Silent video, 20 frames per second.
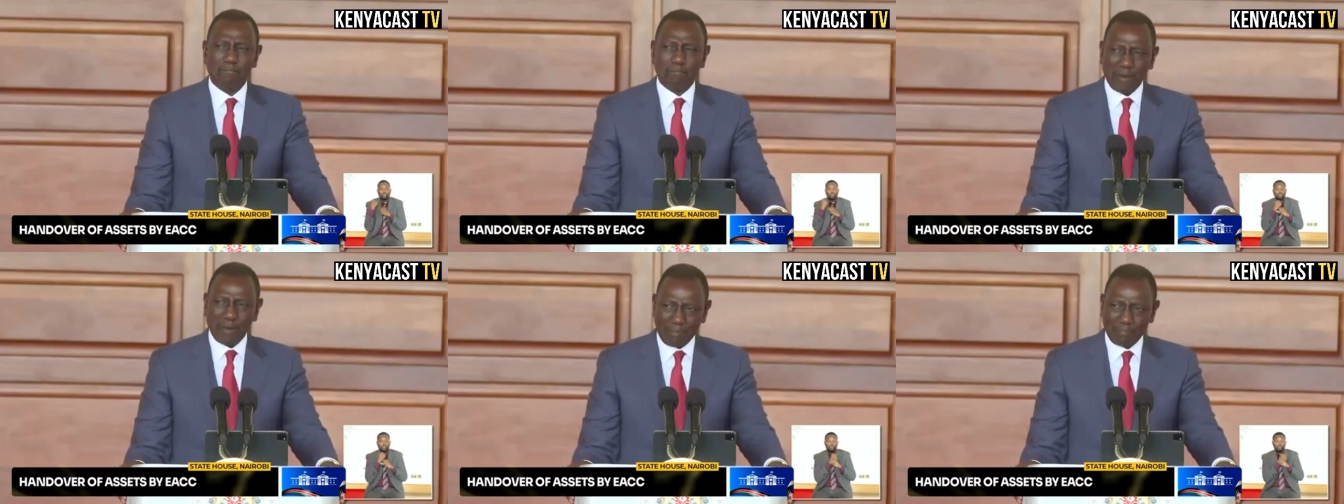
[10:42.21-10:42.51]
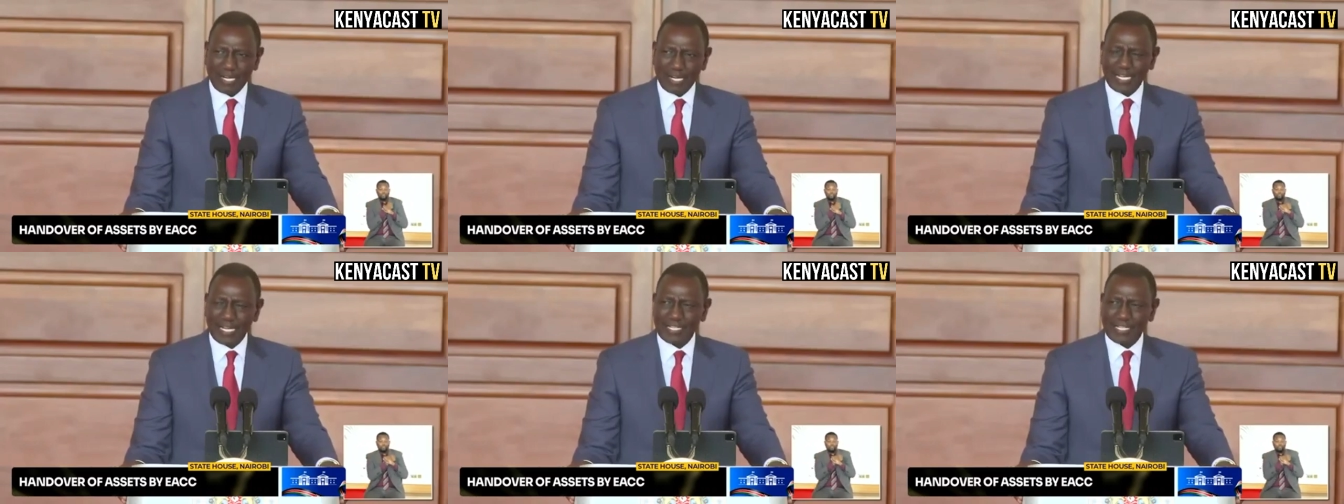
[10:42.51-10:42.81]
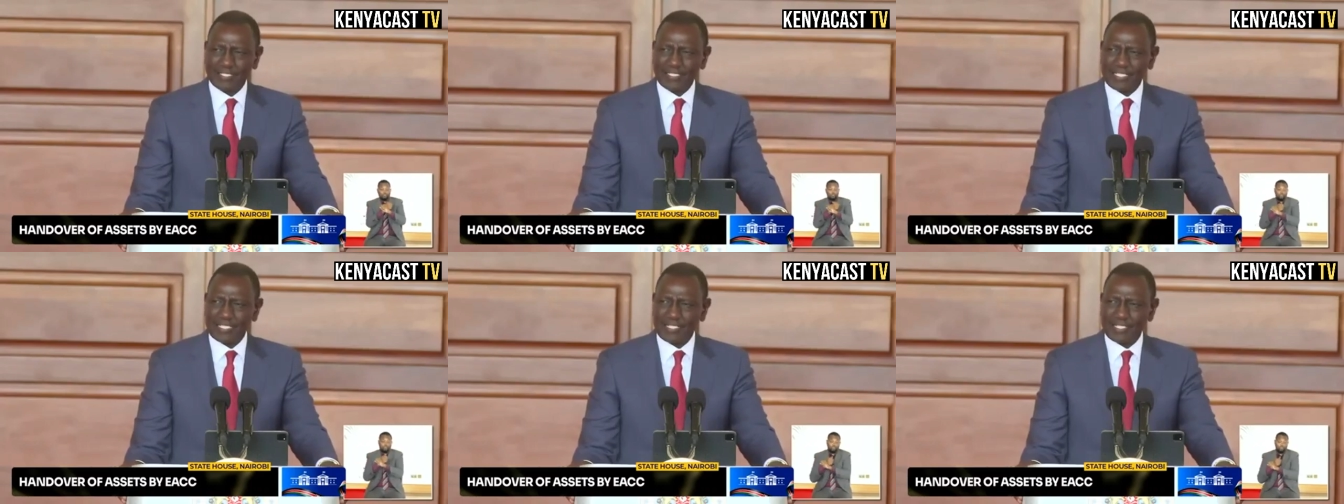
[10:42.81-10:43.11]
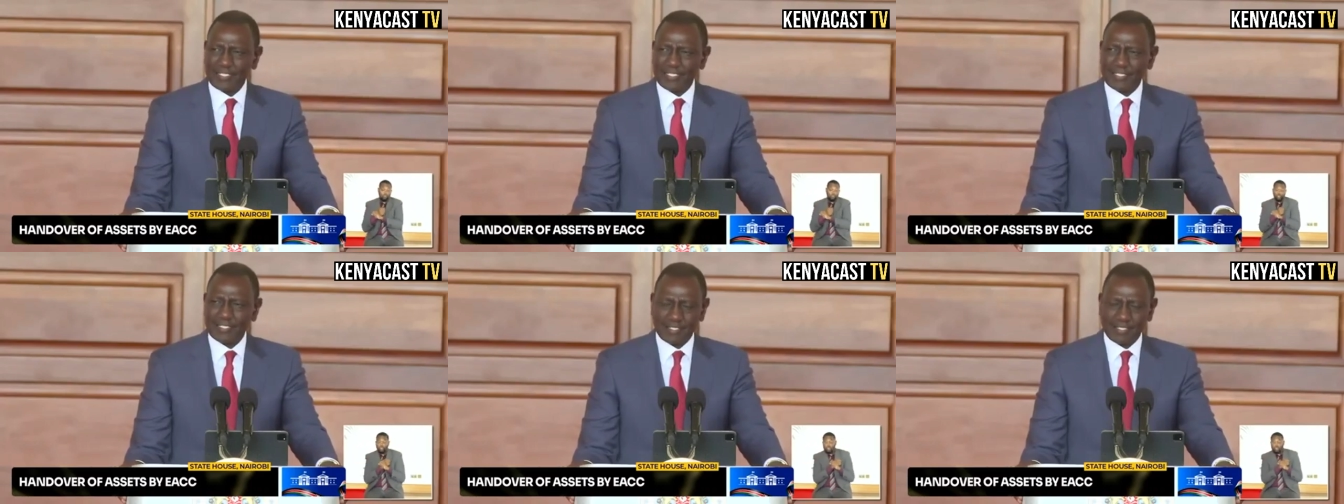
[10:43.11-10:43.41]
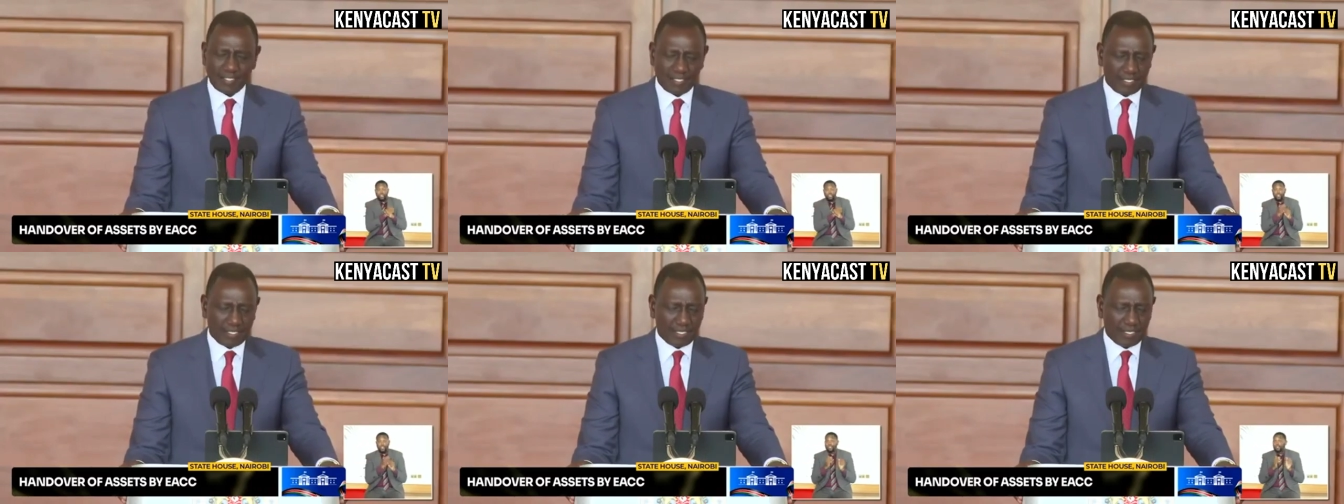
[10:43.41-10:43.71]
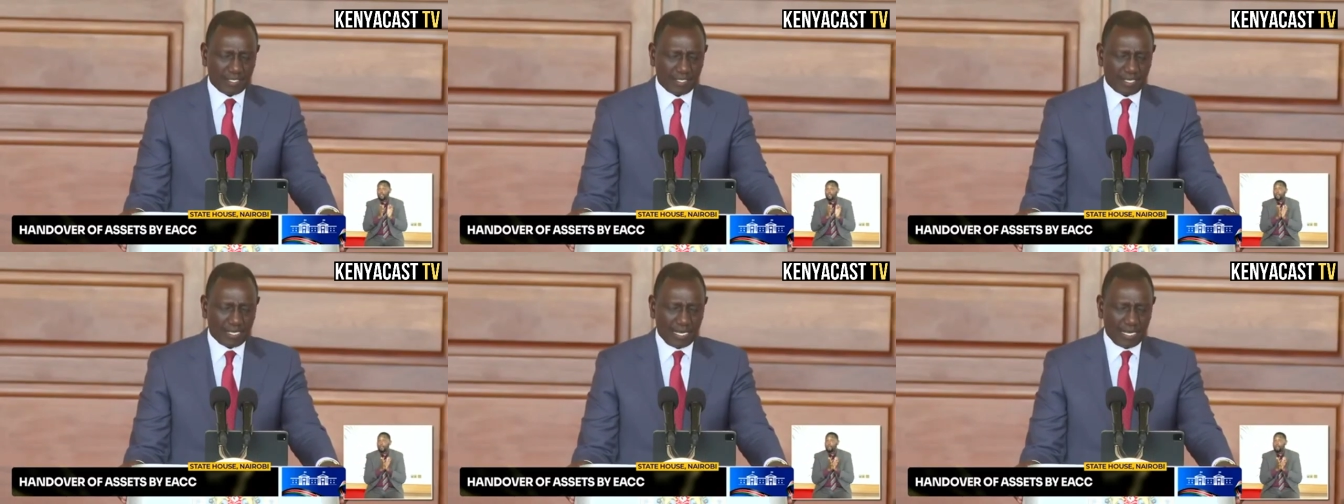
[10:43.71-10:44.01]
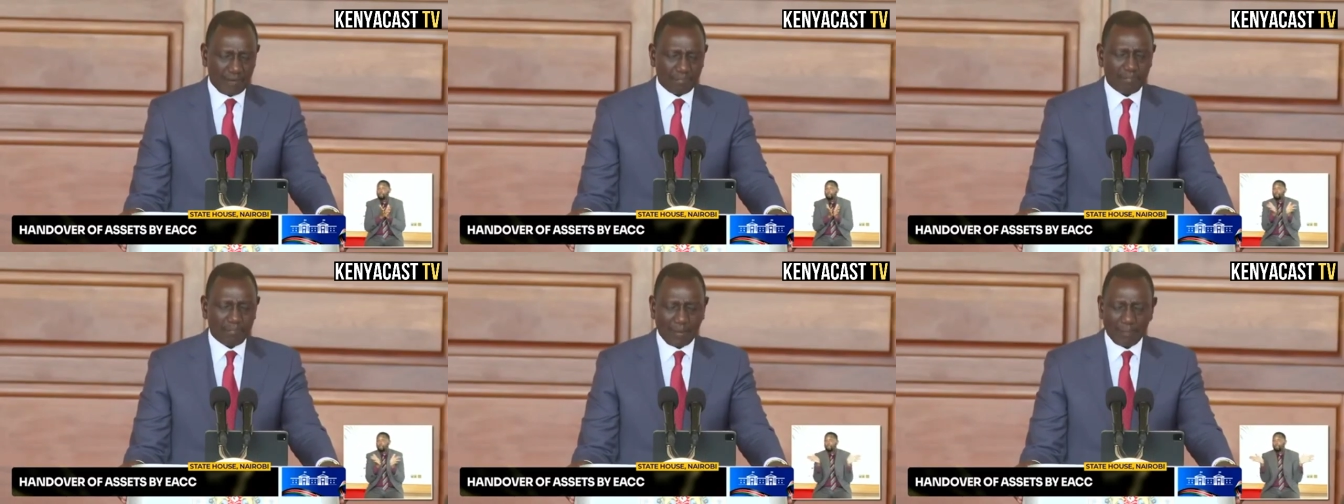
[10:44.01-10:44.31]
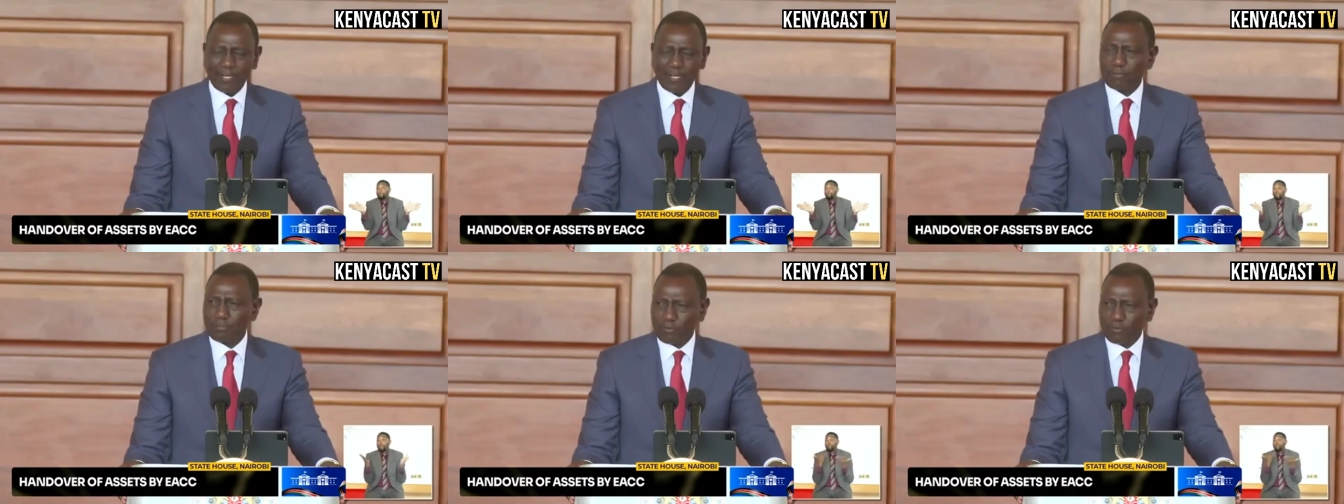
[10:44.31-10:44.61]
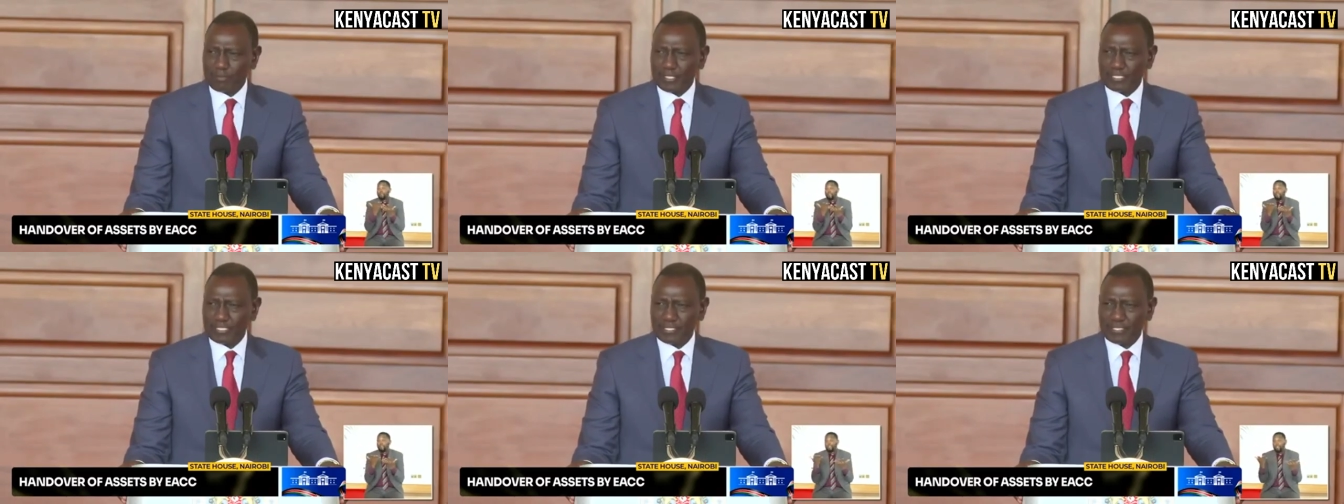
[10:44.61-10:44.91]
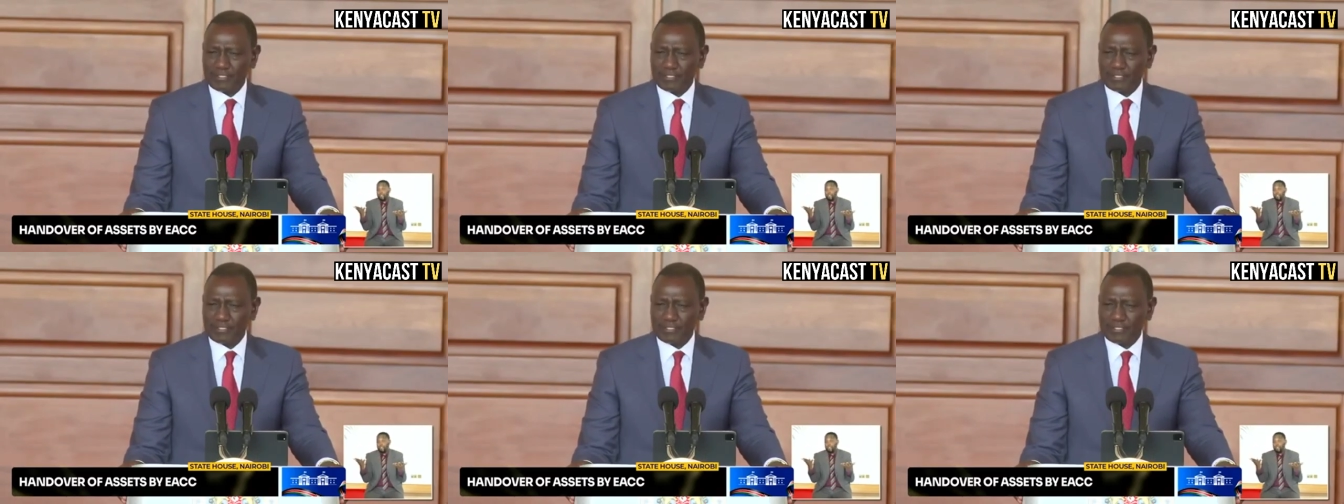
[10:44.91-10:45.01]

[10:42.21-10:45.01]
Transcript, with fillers: public assets and public property.